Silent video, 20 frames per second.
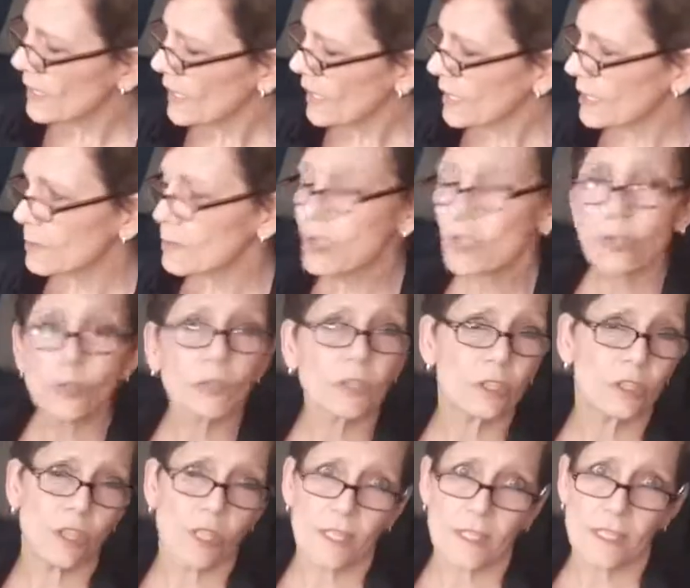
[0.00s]
and I'm
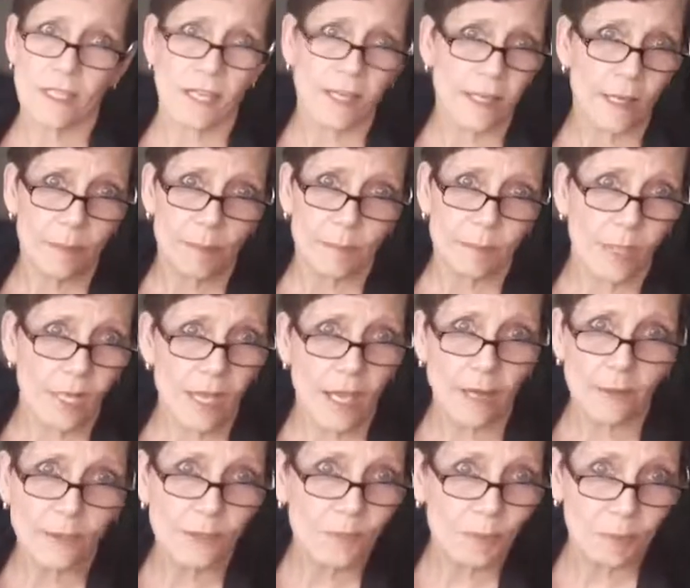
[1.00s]
certainly not set up in my
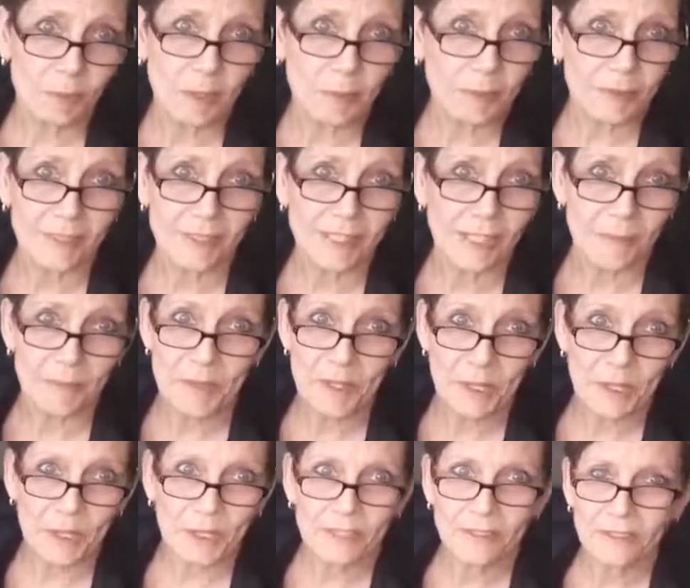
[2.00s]
house for people to come
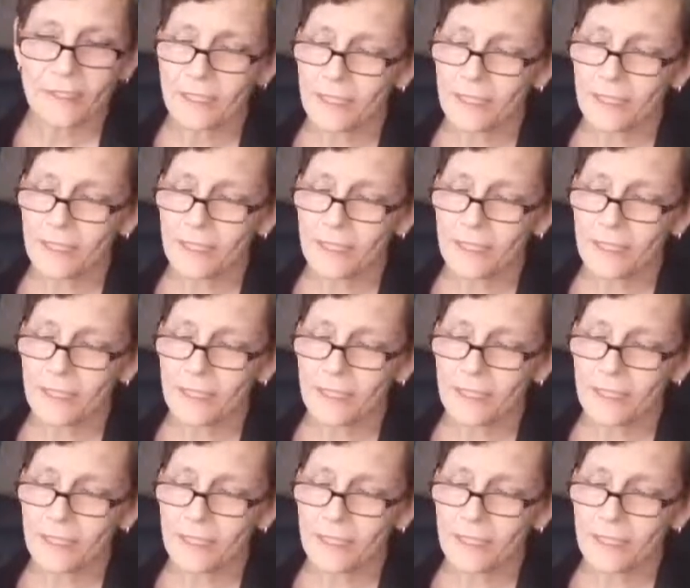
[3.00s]
here and.